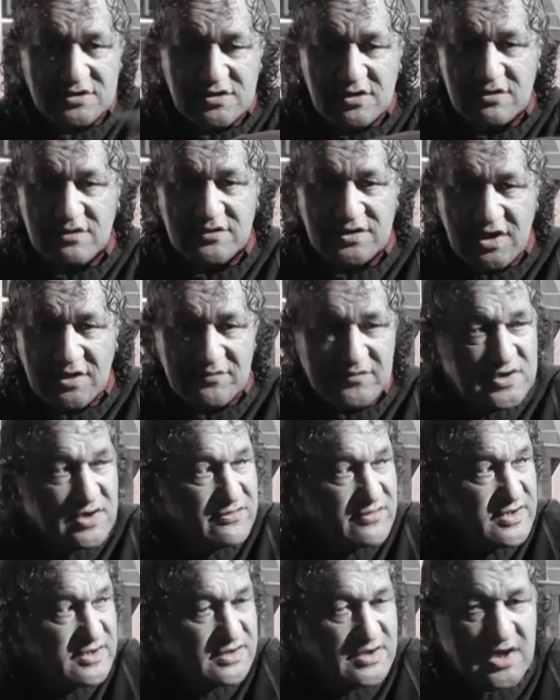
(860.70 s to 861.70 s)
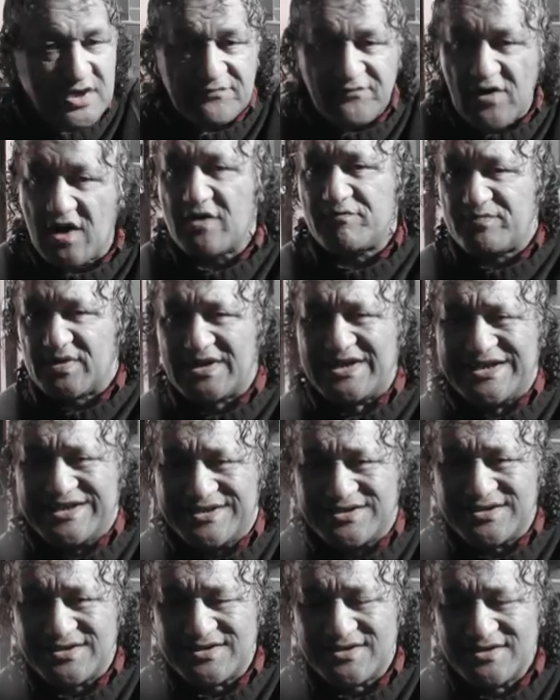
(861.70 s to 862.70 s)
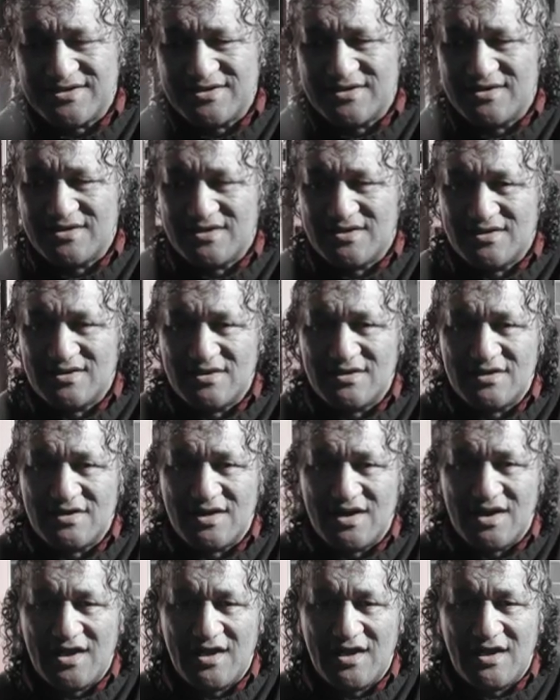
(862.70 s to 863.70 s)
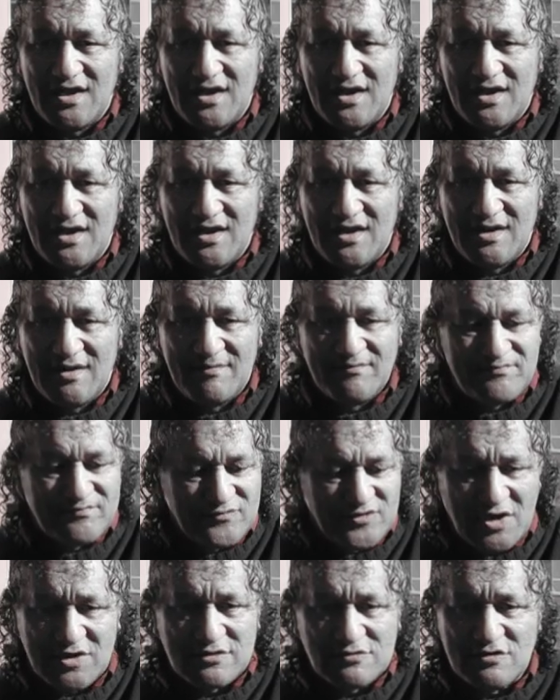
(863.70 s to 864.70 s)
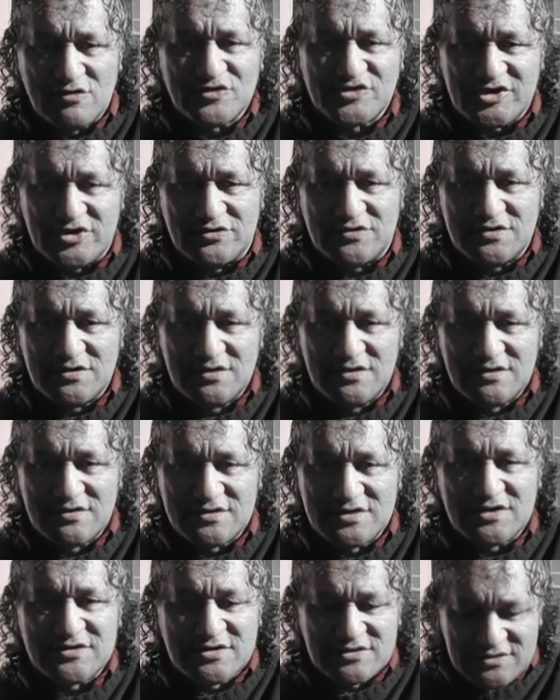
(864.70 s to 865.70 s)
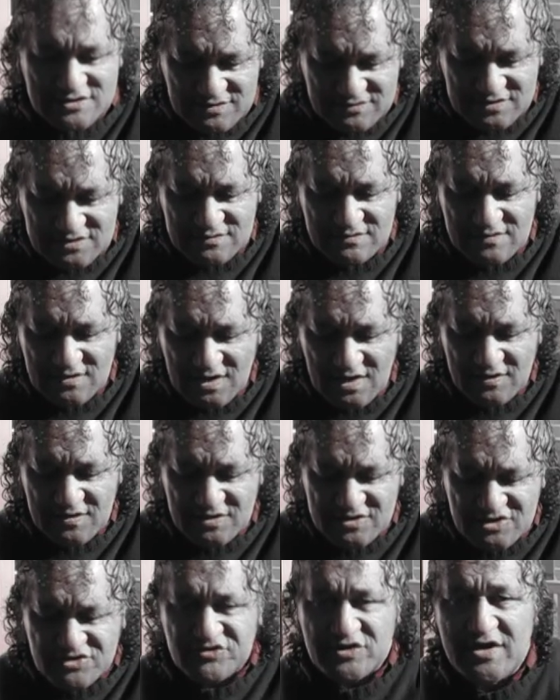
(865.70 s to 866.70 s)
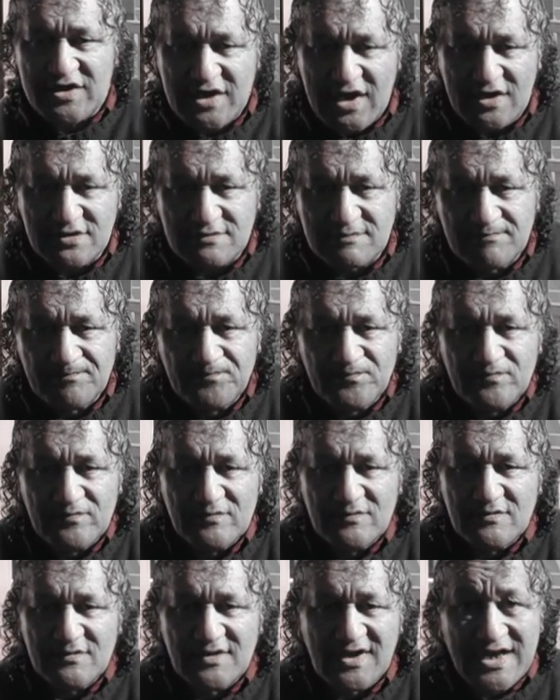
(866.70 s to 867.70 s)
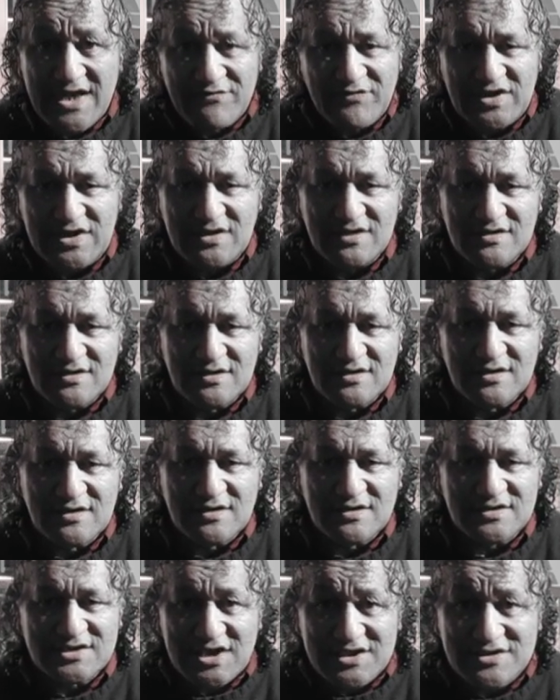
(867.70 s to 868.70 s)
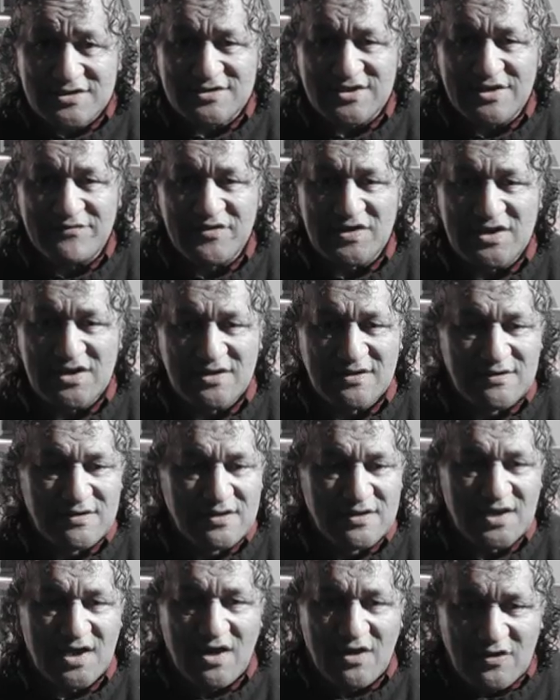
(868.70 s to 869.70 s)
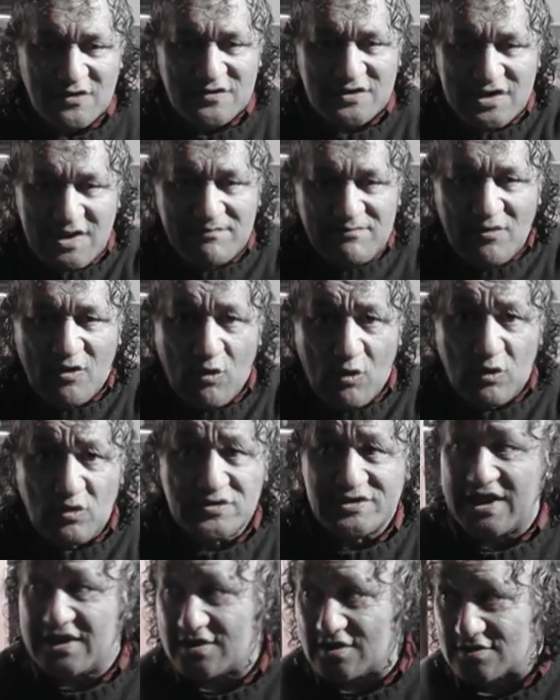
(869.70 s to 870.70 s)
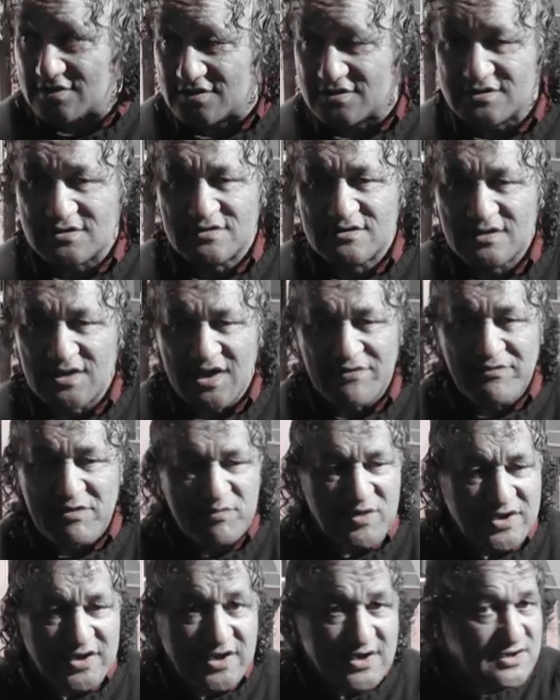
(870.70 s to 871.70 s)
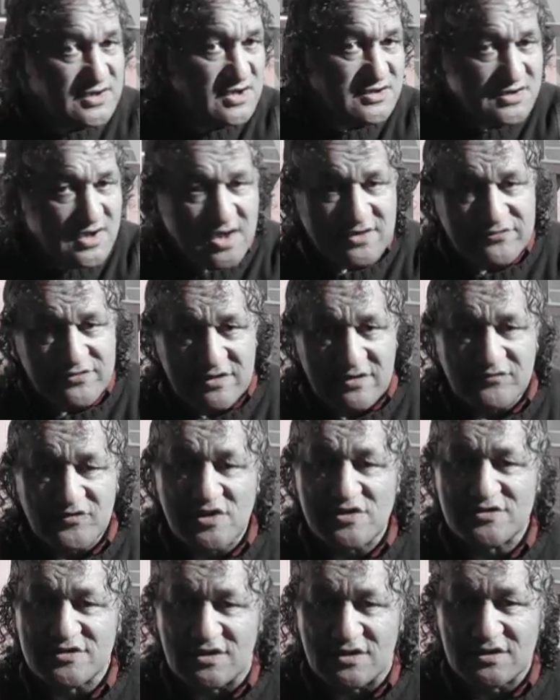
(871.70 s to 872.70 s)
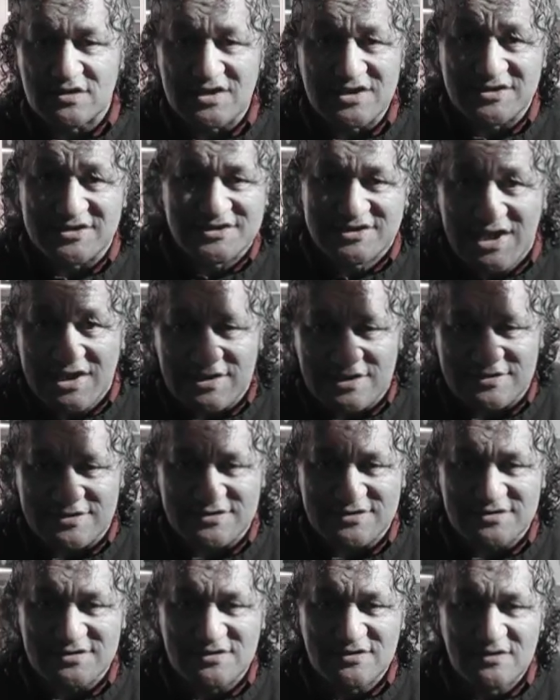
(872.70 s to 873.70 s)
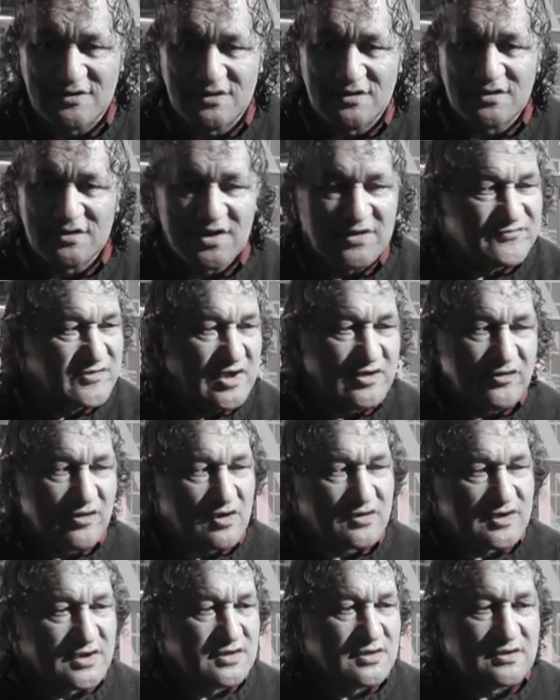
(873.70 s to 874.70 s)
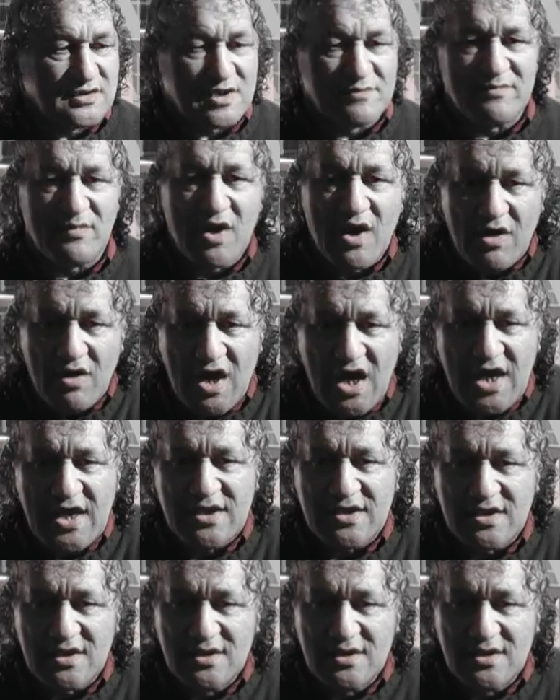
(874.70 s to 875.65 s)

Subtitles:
too. They're in there 5 billion. Not a lawsuit. This is a straight out levy, debtors levy on them all debtors. Everybody in this country of New Zealand is debtors if they're not in the Moai